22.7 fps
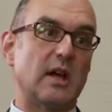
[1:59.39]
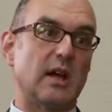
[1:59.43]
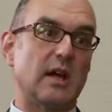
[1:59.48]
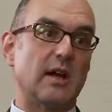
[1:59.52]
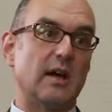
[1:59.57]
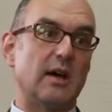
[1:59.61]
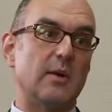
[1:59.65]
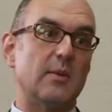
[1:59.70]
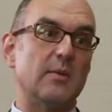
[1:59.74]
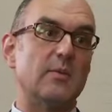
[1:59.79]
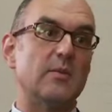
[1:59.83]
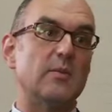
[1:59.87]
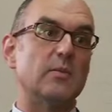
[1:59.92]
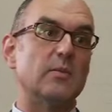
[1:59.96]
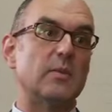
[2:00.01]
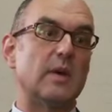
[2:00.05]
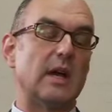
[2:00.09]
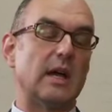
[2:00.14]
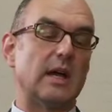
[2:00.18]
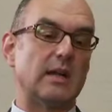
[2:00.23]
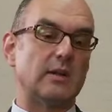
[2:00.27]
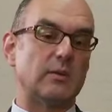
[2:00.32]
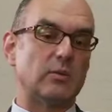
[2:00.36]
Um,
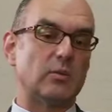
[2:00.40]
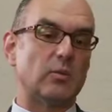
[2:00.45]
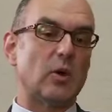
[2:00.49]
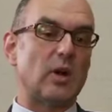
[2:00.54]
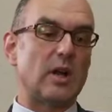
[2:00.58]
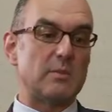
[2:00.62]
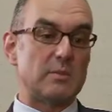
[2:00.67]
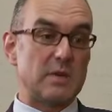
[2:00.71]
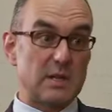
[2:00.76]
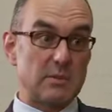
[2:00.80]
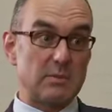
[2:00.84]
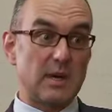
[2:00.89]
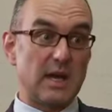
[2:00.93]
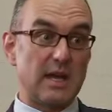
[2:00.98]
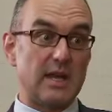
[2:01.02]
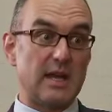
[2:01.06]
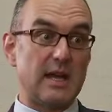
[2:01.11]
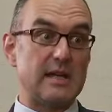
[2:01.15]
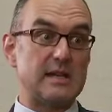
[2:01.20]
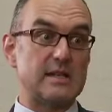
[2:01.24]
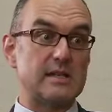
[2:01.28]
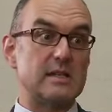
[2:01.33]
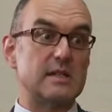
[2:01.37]
and what I mean by
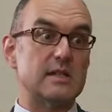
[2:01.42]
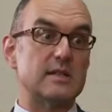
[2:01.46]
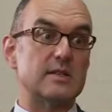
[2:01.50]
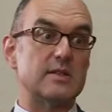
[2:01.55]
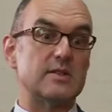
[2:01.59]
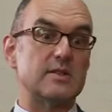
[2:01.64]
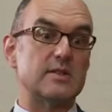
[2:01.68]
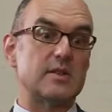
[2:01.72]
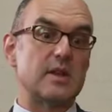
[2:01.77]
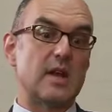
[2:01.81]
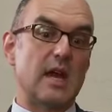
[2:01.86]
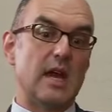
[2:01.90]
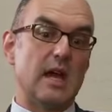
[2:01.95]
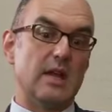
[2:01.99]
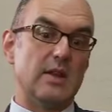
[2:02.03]
that is